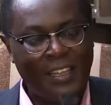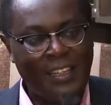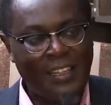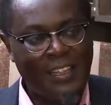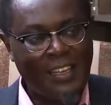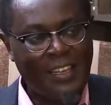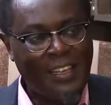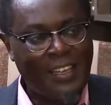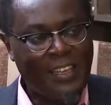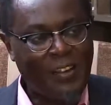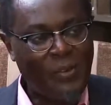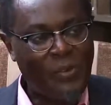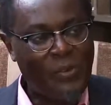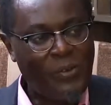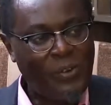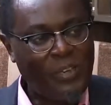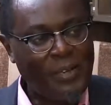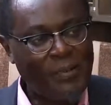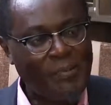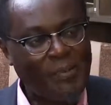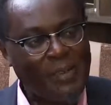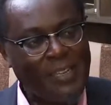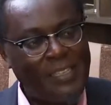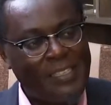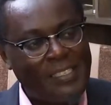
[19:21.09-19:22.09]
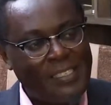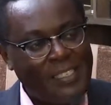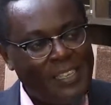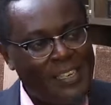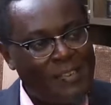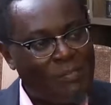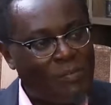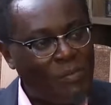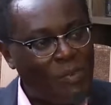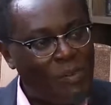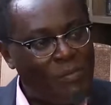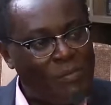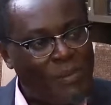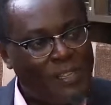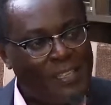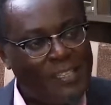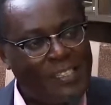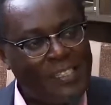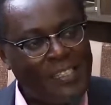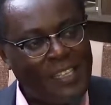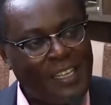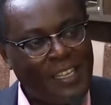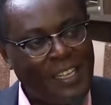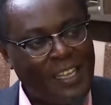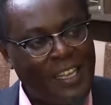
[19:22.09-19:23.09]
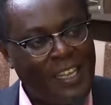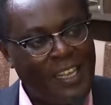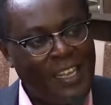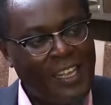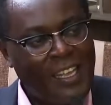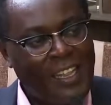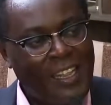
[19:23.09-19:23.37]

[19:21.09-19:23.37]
They hold a party in Bomas.